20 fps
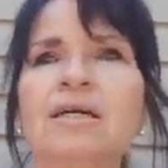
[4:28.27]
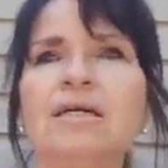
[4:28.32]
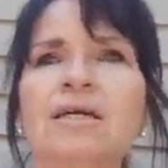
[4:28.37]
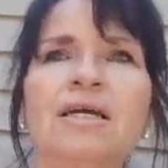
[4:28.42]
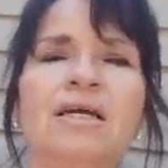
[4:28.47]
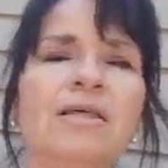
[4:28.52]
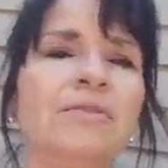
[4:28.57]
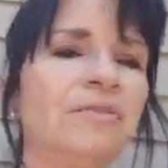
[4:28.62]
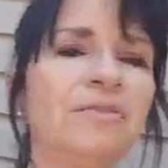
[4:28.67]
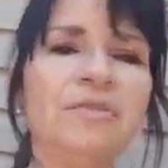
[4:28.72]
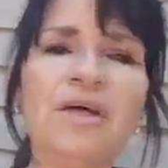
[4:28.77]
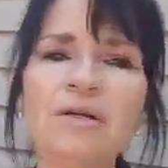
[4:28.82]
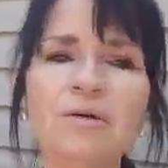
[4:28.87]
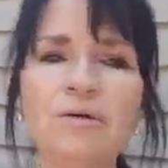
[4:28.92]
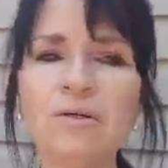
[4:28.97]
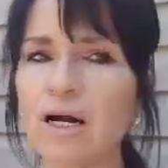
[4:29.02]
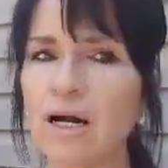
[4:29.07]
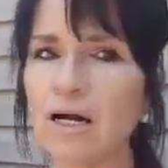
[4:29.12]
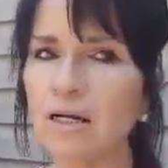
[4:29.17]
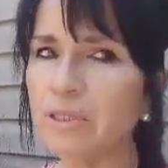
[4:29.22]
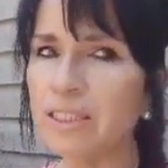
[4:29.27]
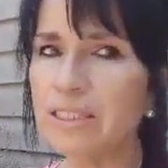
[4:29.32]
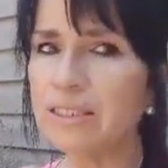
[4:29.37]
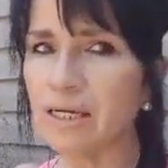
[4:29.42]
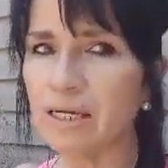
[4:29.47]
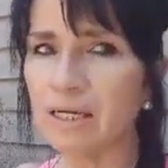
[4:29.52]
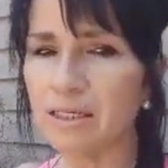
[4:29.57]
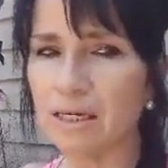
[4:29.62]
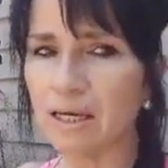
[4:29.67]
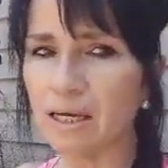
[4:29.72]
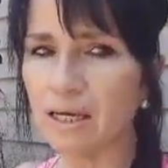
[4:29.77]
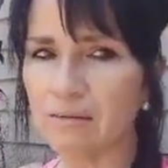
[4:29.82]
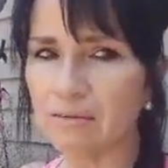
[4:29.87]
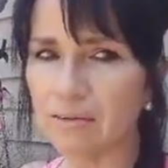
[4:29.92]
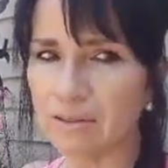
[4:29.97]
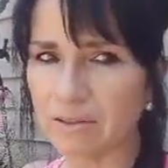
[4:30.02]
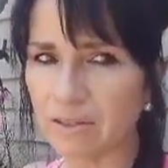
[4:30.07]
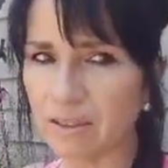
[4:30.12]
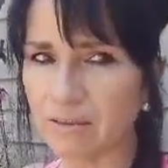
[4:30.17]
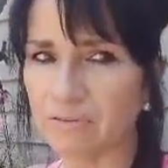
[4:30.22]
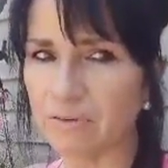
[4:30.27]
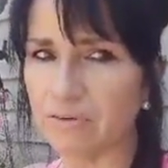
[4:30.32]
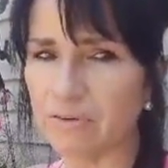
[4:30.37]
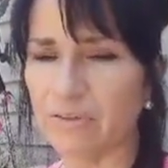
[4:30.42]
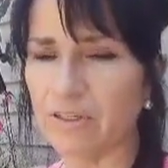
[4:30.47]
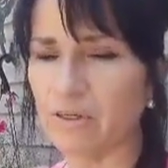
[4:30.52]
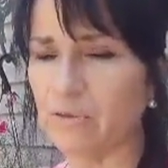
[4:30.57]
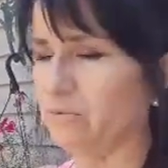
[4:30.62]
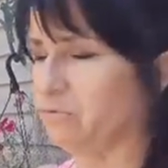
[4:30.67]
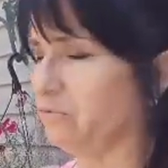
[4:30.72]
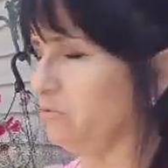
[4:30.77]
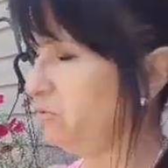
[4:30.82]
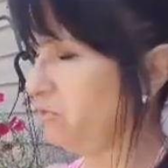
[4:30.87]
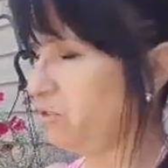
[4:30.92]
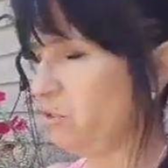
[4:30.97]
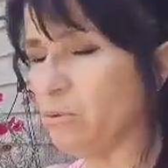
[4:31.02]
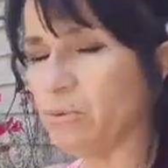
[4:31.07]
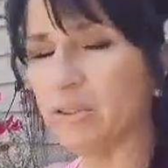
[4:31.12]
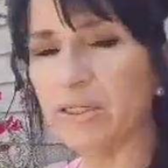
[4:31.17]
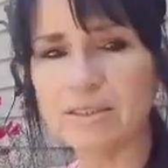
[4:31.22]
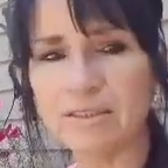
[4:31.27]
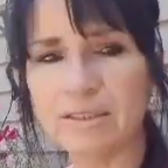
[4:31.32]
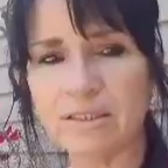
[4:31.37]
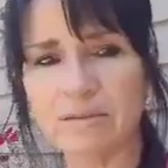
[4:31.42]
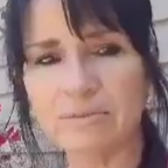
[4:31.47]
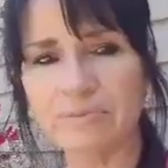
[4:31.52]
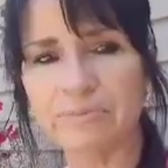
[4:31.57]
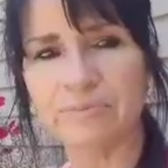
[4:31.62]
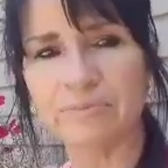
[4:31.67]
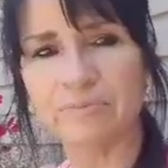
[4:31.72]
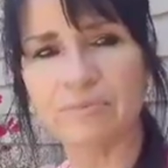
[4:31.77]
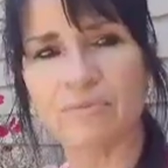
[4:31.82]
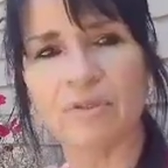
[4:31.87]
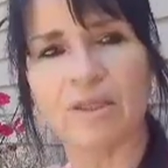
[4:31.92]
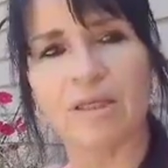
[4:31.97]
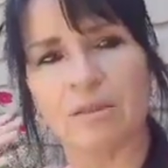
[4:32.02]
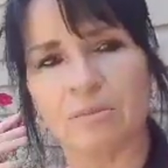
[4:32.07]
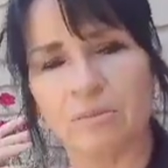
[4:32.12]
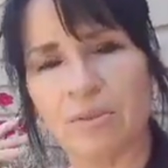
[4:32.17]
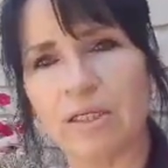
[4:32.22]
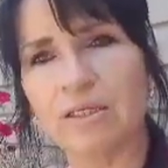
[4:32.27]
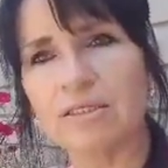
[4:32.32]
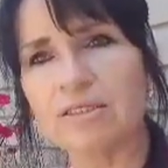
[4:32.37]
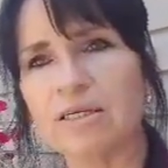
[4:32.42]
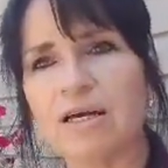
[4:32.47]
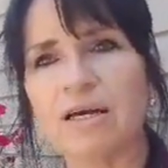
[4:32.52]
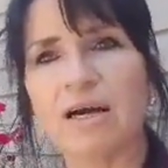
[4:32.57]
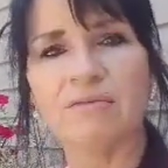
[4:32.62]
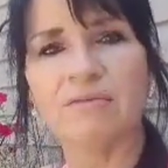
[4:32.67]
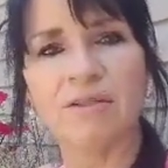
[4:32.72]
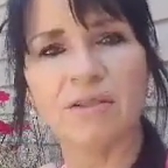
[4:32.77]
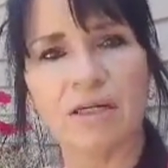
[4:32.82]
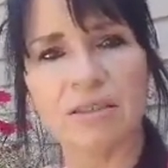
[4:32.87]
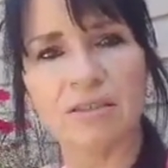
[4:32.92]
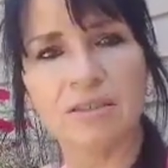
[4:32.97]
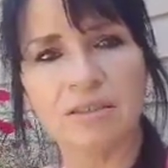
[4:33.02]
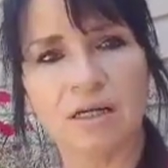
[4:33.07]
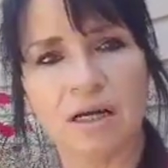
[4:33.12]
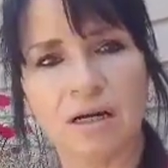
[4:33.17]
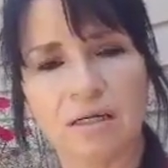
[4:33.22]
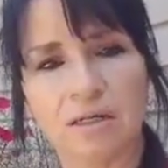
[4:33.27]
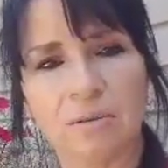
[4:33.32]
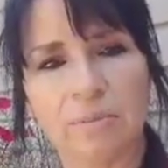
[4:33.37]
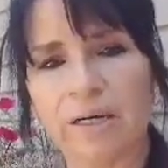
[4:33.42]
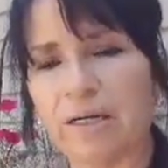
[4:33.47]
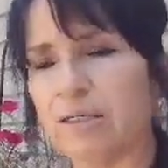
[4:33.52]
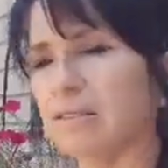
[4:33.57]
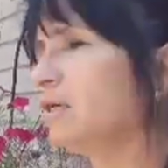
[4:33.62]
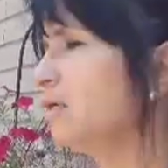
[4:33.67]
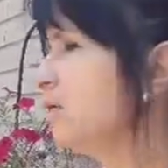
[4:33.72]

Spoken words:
And they don't call me tell you everything for no reason, because I have a lot to talk about.